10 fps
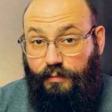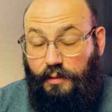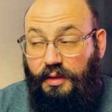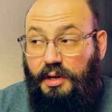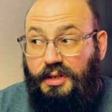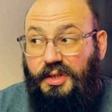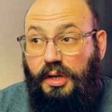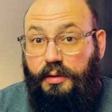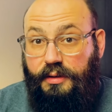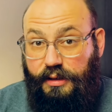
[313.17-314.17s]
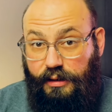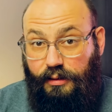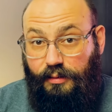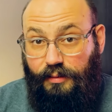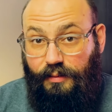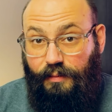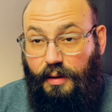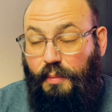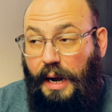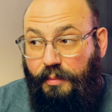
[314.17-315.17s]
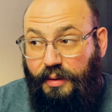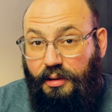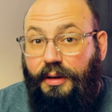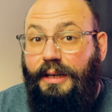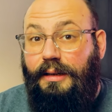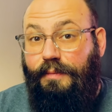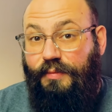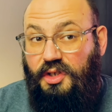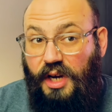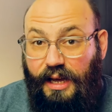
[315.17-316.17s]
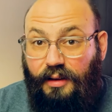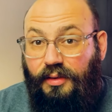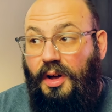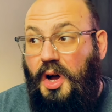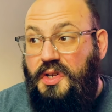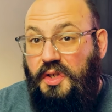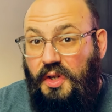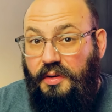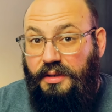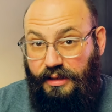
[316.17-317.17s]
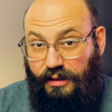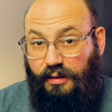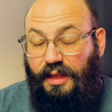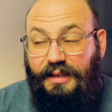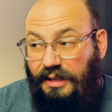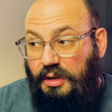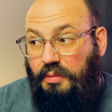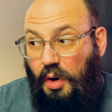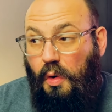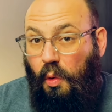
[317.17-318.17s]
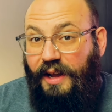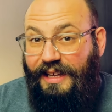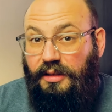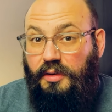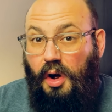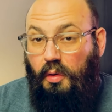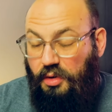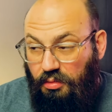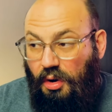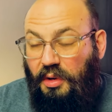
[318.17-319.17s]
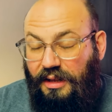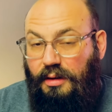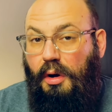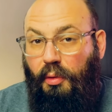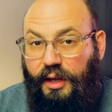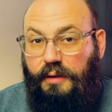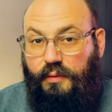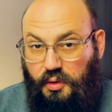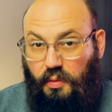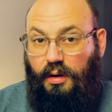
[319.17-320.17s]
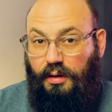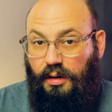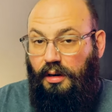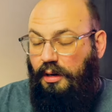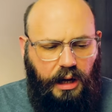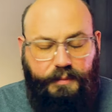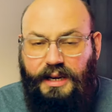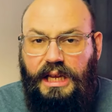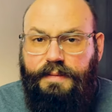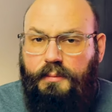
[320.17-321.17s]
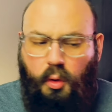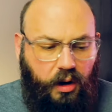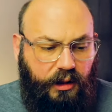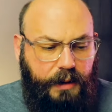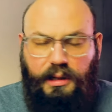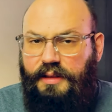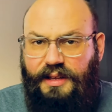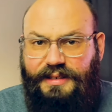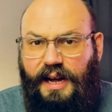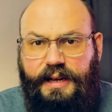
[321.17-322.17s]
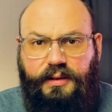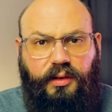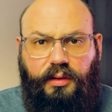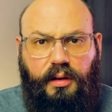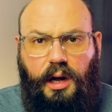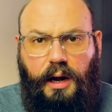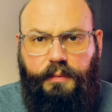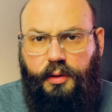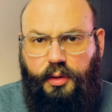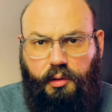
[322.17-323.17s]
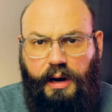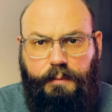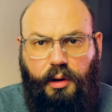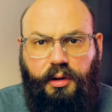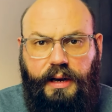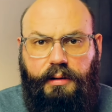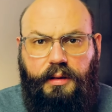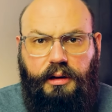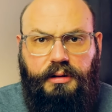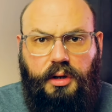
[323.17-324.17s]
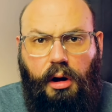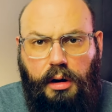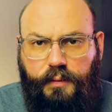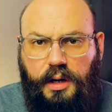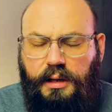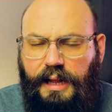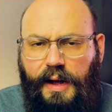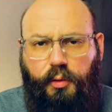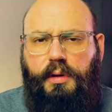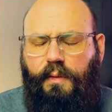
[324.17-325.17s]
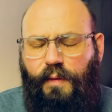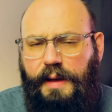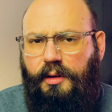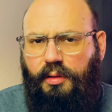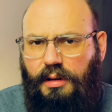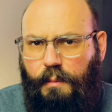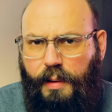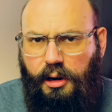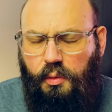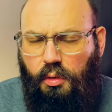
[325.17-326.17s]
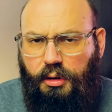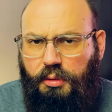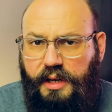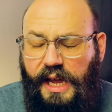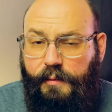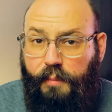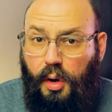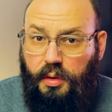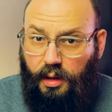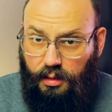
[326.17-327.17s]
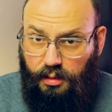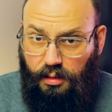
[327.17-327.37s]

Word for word: the uncertainty, probability, chance, uncertainty, things that you don't quite get to know. You don't get to know things for sure. I mean, even more glibly than dice, uh, the, the great military theorist Carl von Clausewitz famously compared war to a game of poker.